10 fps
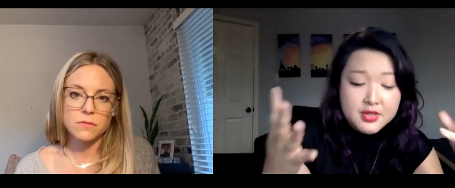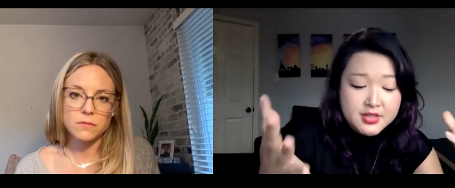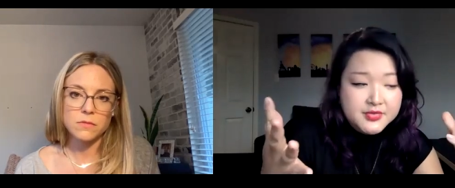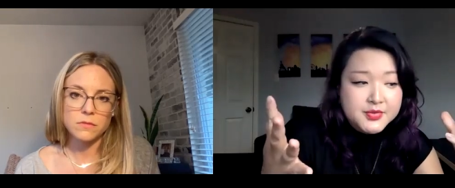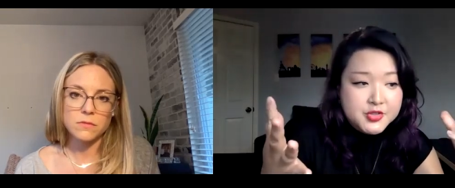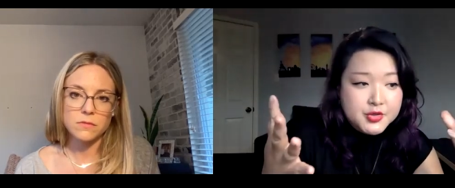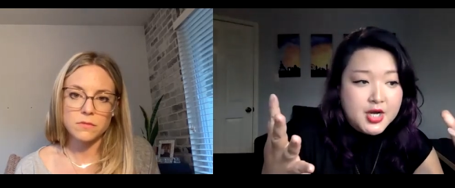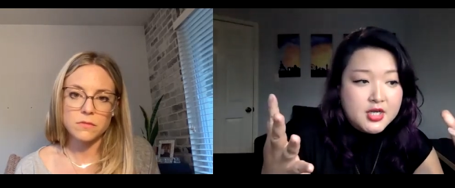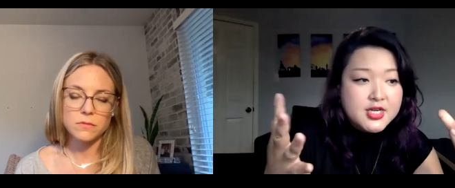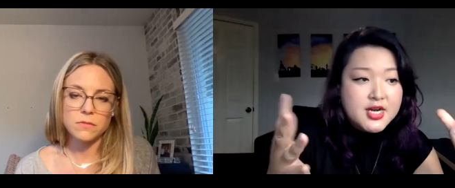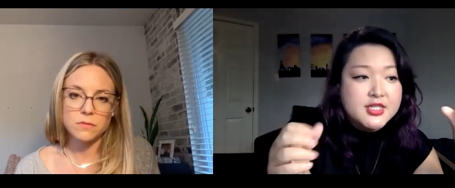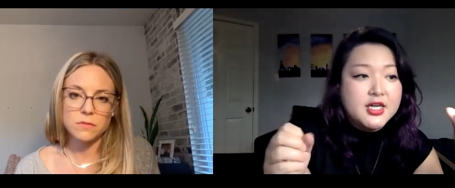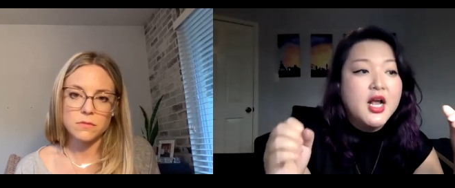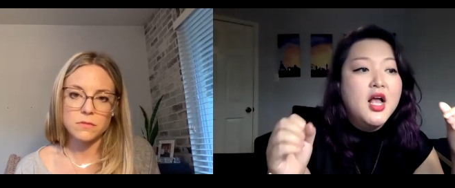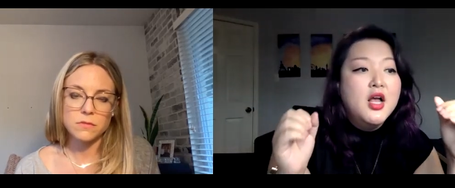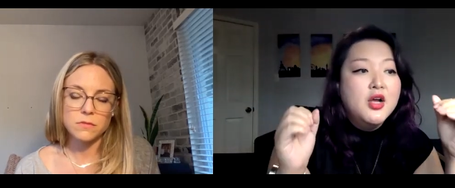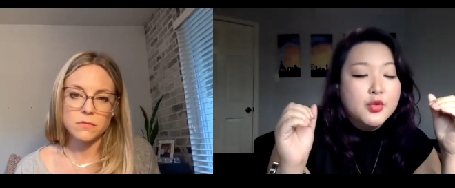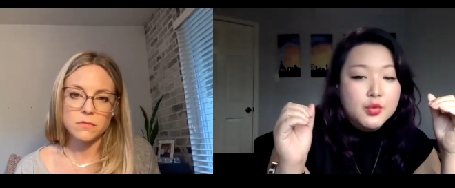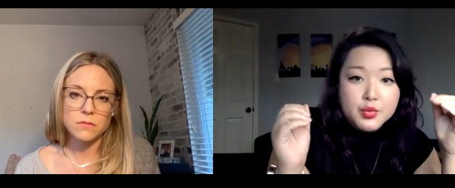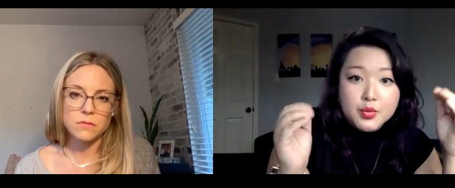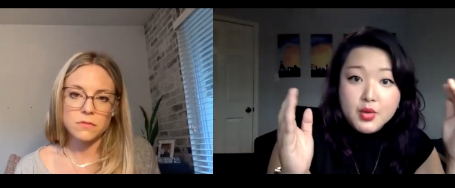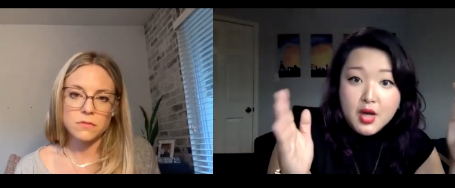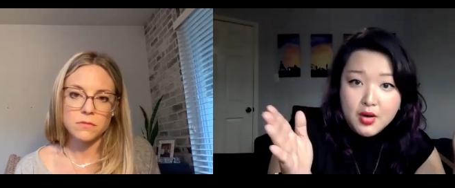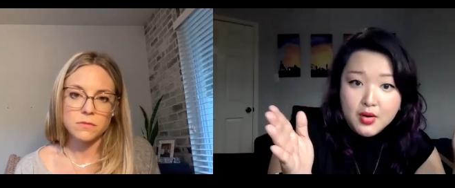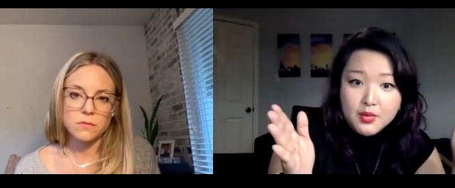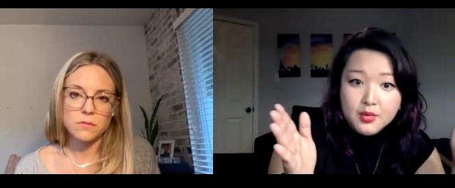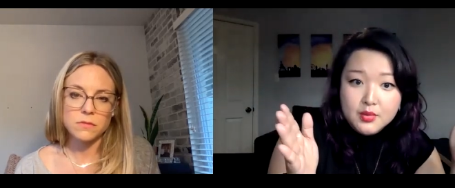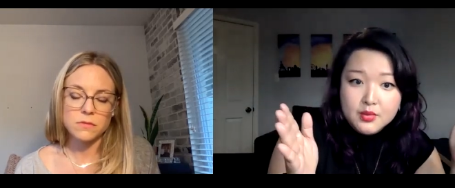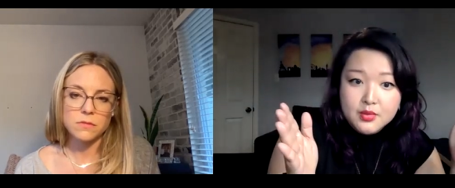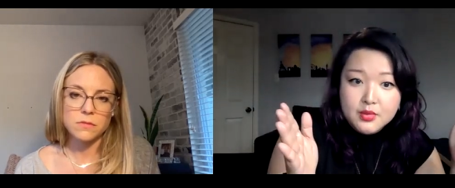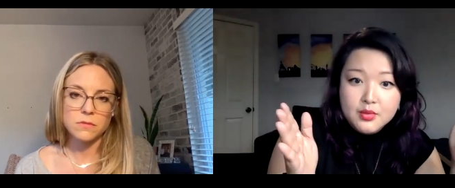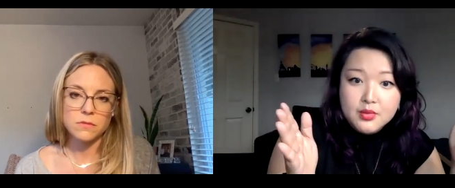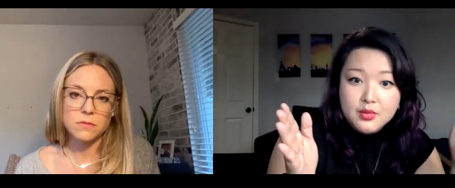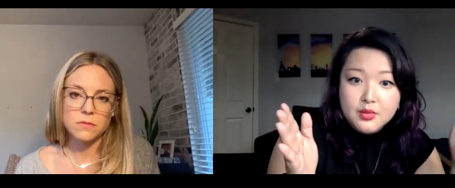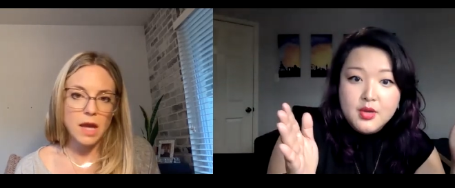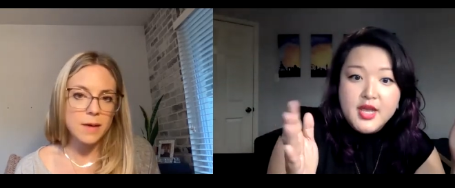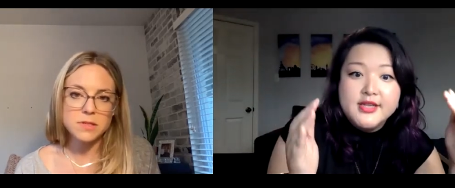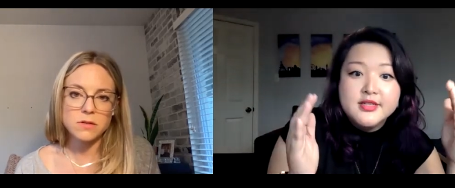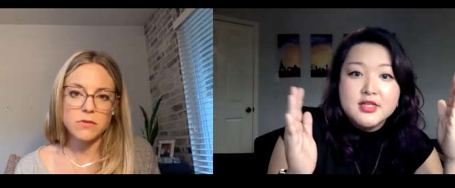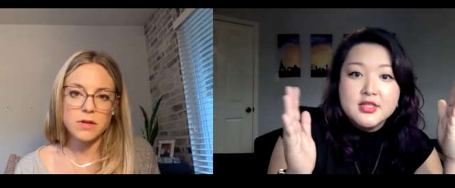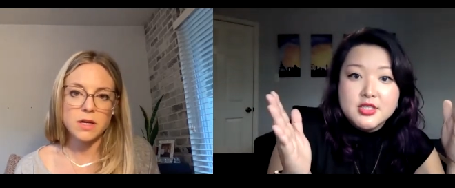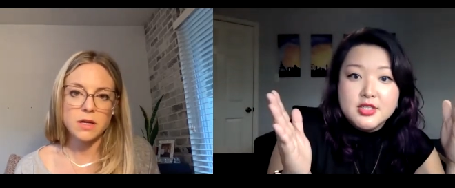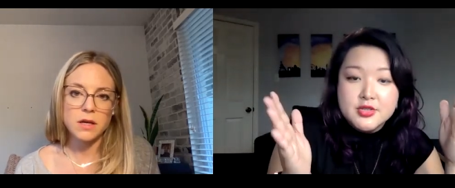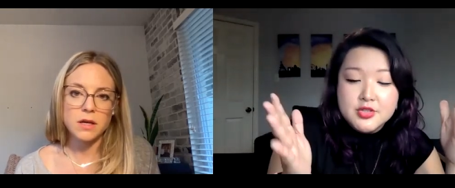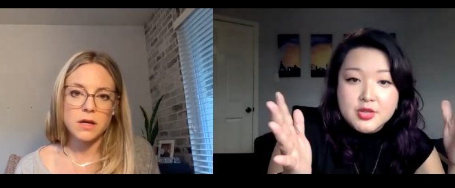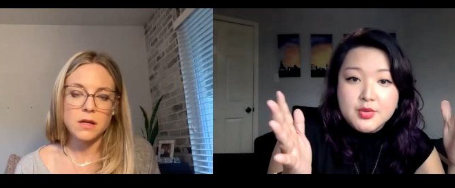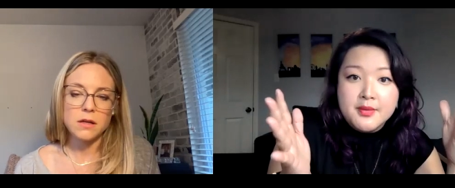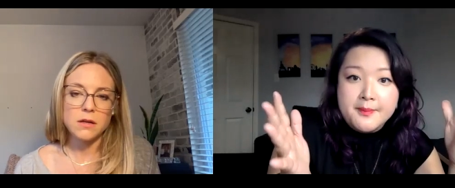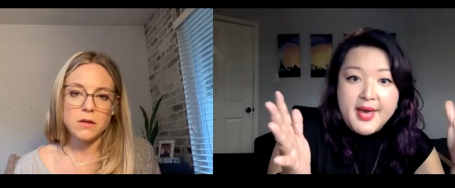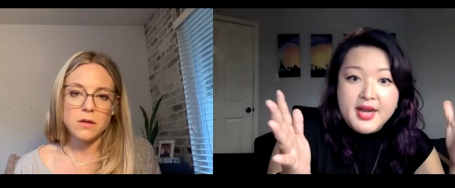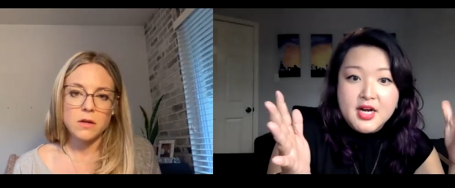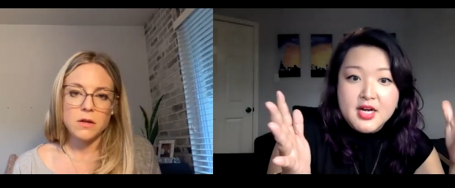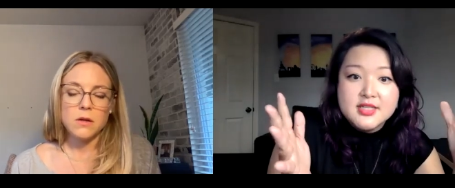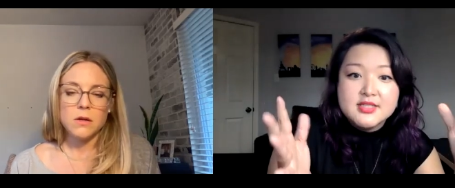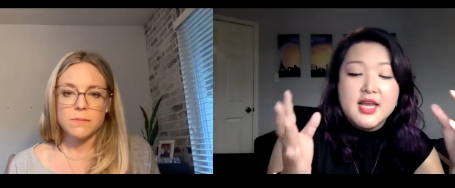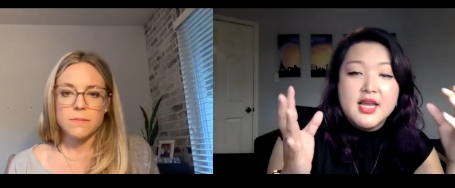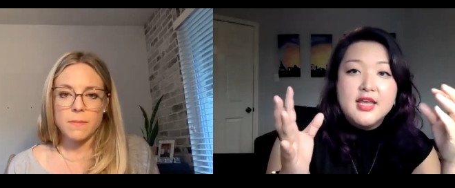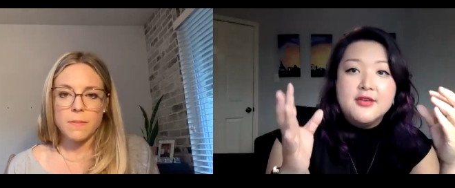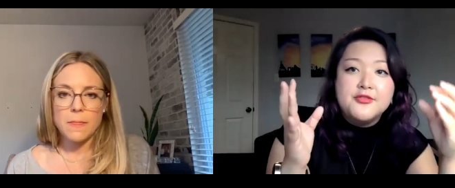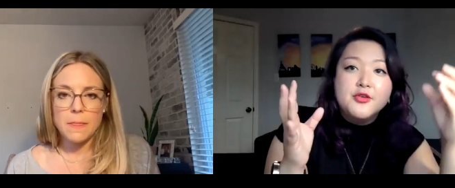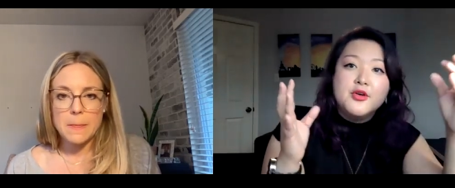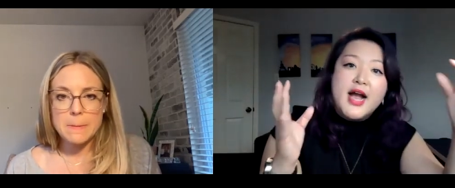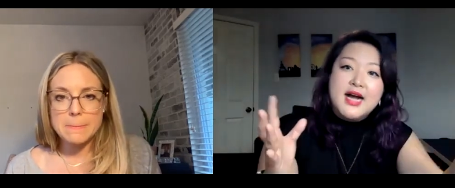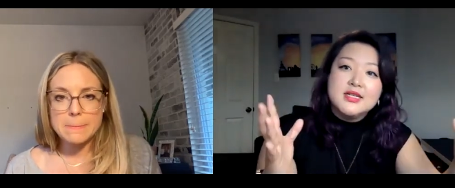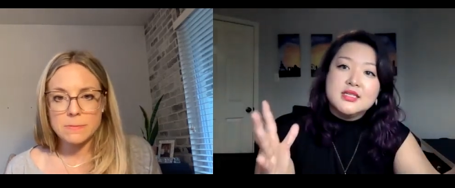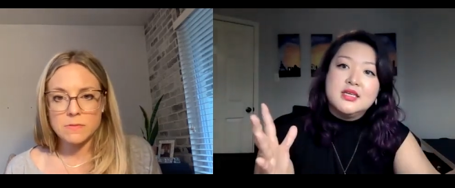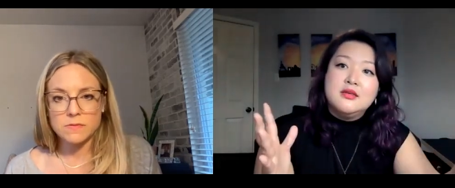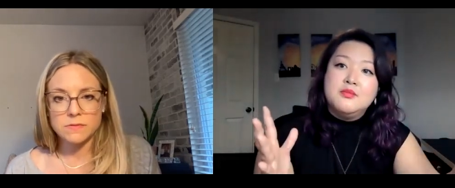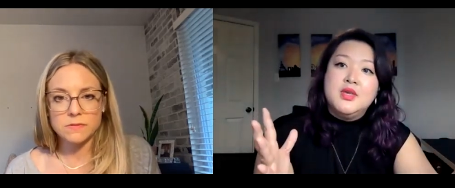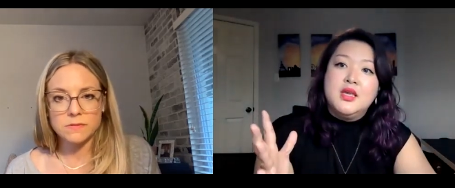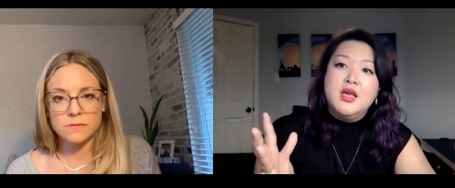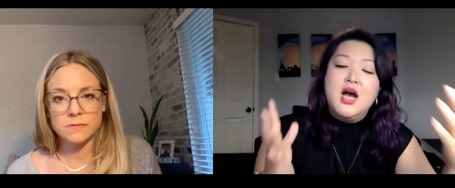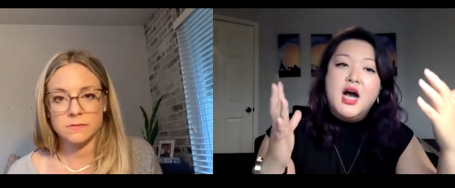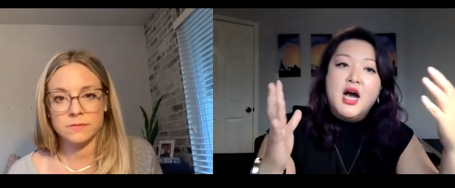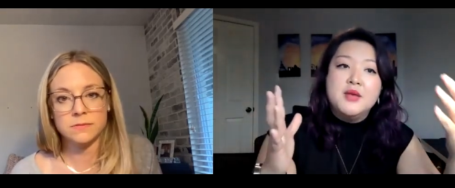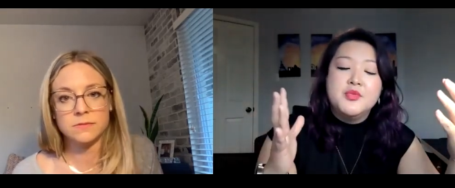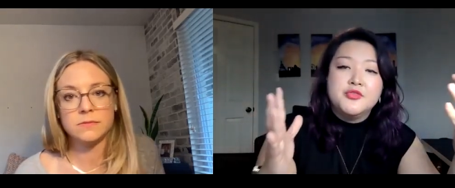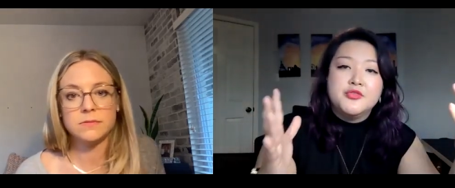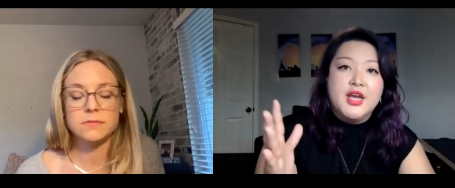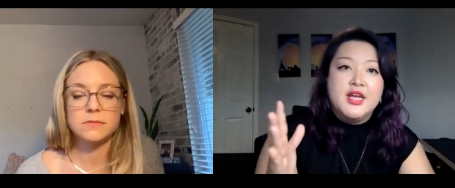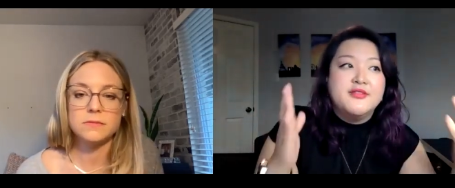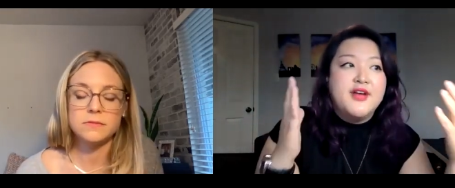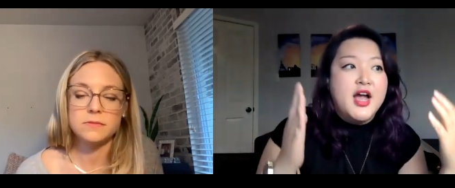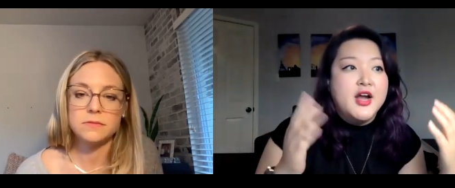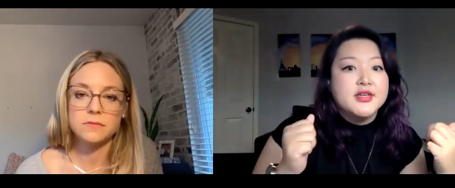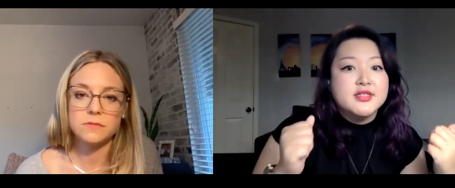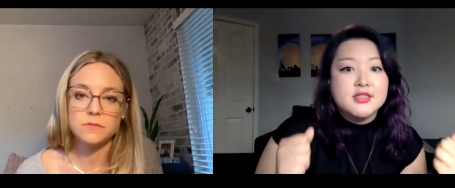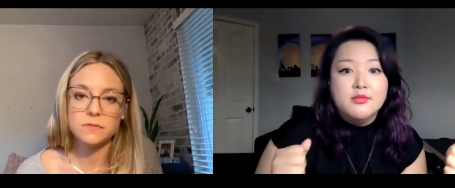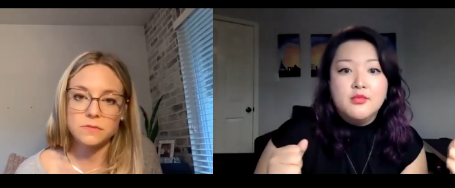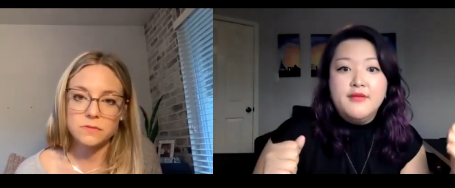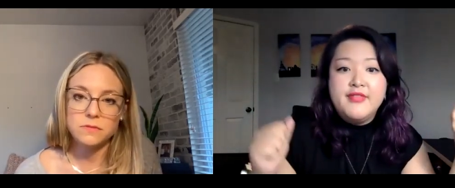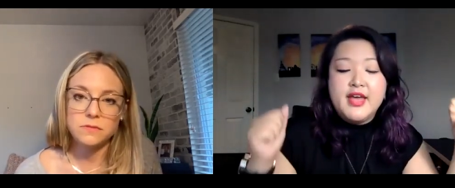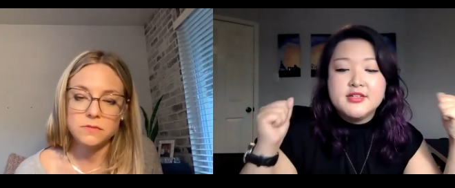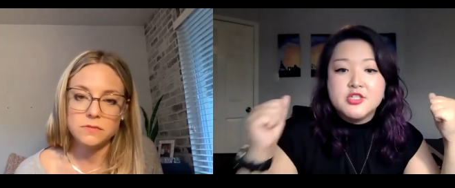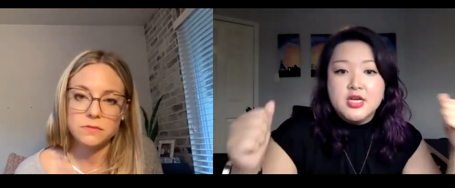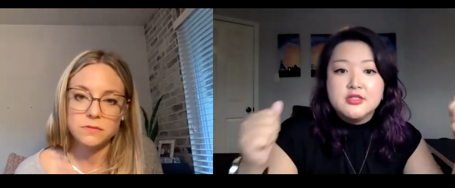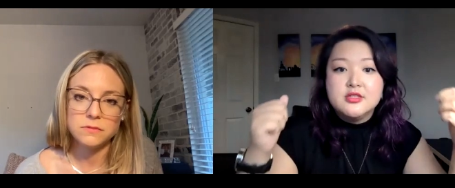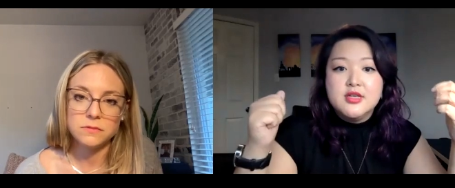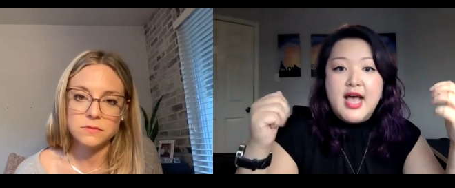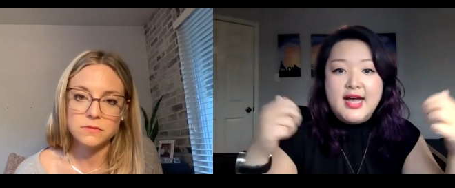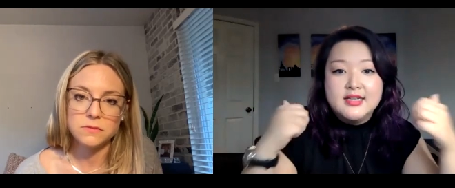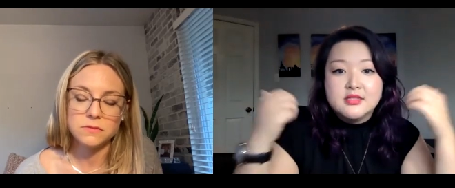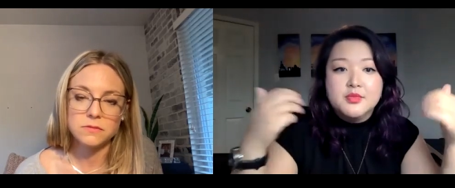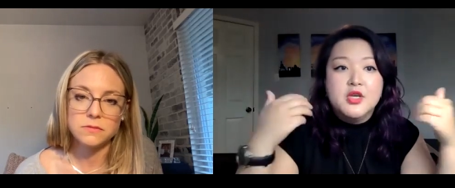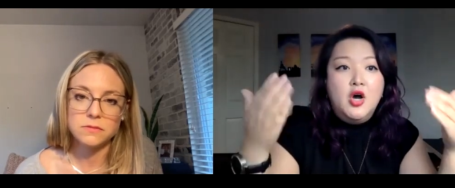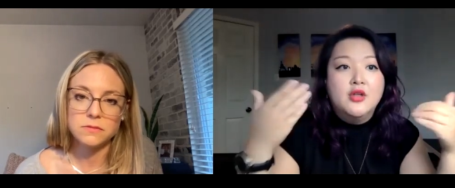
Speaker 1: or individual contractor grow and Absolutely. continue doing better because like if you're asking me i'm afraid of hiring someone that just asks me